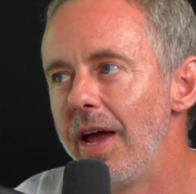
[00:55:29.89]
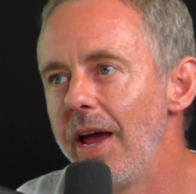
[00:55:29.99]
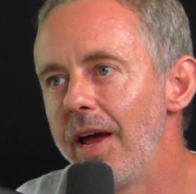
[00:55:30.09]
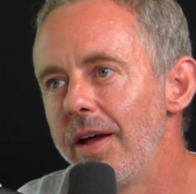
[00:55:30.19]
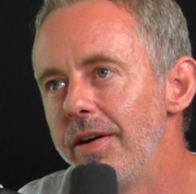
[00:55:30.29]

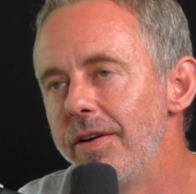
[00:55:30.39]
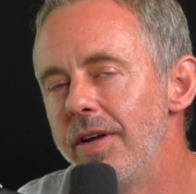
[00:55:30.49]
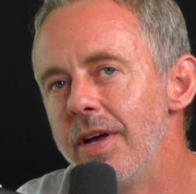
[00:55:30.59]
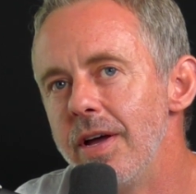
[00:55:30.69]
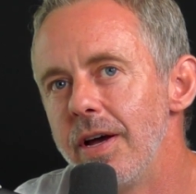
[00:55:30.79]

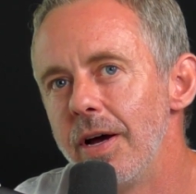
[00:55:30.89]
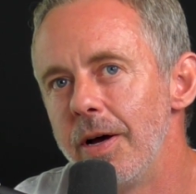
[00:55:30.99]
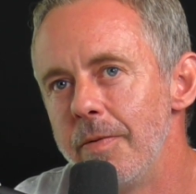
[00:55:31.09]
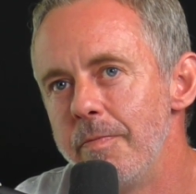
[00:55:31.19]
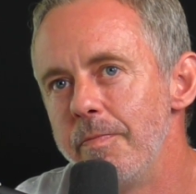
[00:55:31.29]
And
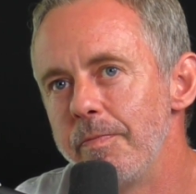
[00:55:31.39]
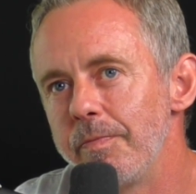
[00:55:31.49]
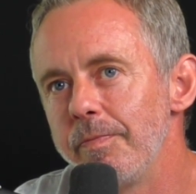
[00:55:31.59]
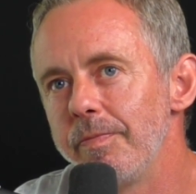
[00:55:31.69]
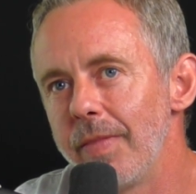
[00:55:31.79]

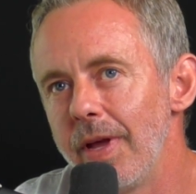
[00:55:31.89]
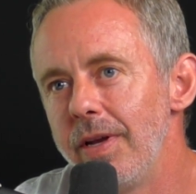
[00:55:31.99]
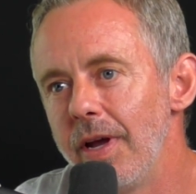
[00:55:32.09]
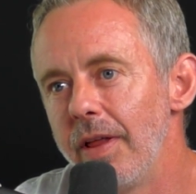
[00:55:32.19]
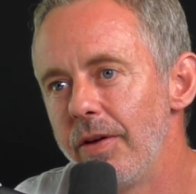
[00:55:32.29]

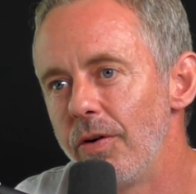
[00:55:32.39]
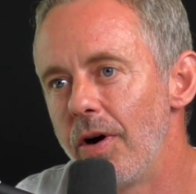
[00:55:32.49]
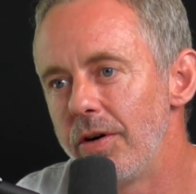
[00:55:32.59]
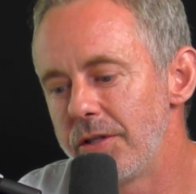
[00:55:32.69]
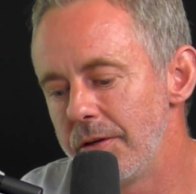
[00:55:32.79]
yeah, there
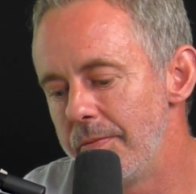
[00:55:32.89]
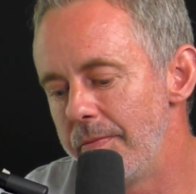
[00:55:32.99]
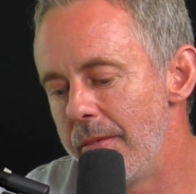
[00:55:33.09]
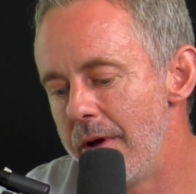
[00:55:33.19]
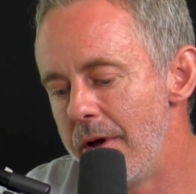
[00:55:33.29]
are
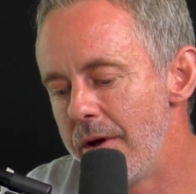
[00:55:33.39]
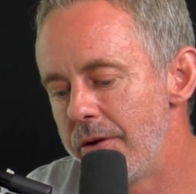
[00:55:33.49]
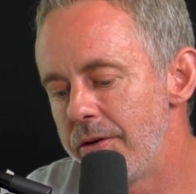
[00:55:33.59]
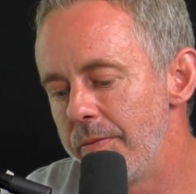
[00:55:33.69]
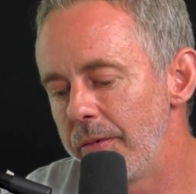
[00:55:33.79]
some
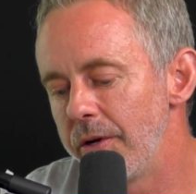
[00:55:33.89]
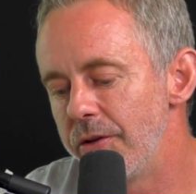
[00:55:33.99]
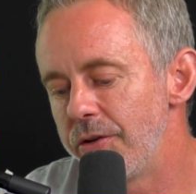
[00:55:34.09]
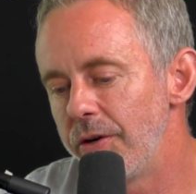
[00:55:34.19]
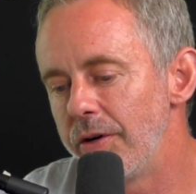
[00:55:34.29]

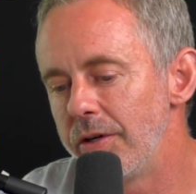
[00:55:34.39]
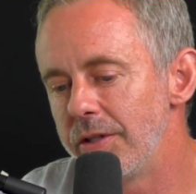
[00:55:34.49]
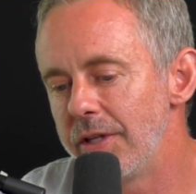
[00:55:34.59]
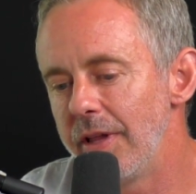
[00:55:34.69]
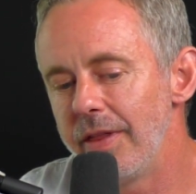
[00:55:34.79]

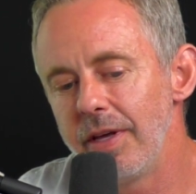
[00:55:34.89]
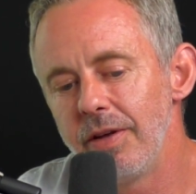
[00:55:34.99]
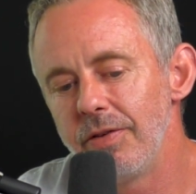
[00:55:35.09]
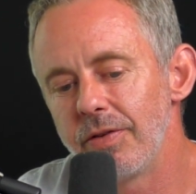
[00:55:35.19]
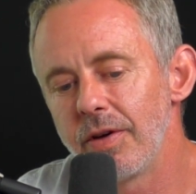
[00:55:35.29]
concerns that
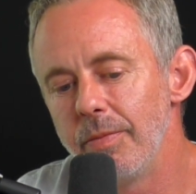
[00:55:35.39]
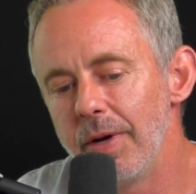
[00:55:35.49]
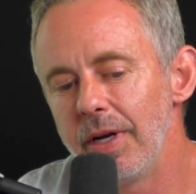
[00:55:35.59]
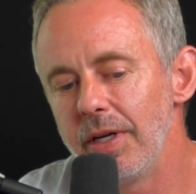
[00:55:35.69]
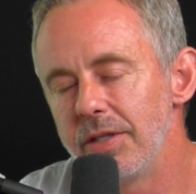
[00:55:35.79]
these
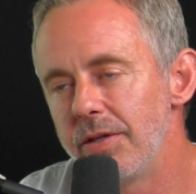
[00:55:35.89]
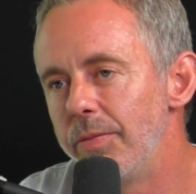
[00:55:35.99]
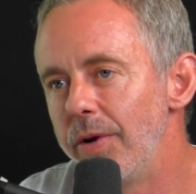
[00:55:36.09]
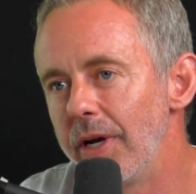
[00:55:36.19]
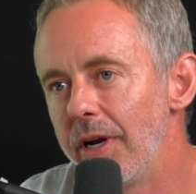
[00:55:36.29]
committees are
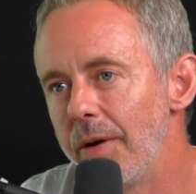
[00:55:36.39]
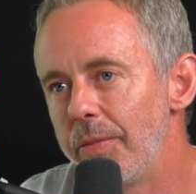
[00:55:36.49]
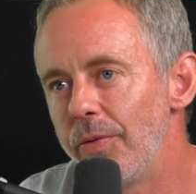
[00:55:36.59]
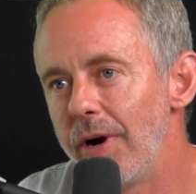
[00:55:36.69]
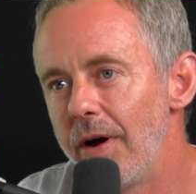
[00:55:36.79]
bringing
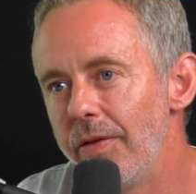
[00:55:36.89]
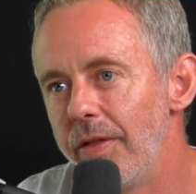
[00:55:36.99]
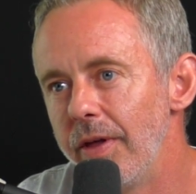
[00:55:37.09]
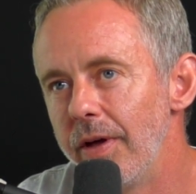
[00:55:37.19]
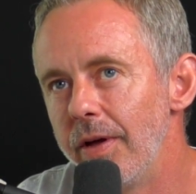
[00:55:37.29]
up
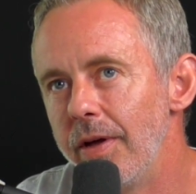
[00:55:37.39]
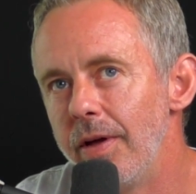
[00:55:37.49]
around the